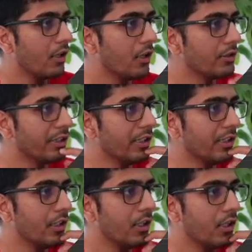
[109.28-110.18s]
See,
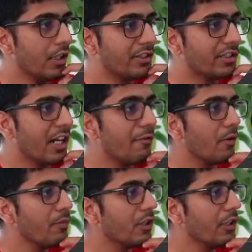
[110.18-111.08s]
started from
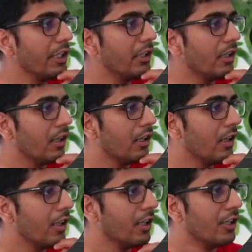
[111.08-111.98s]
13.
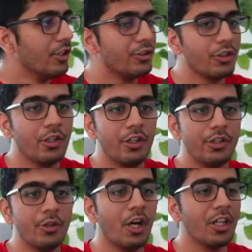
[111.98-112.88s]
So you
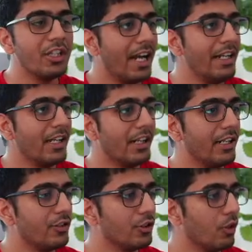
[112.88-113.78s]
got the idea, right?
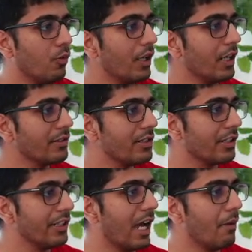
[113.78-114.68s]
So what essentially
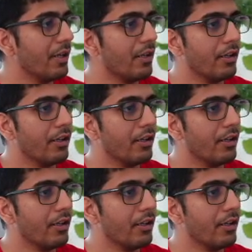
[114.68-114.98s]
happened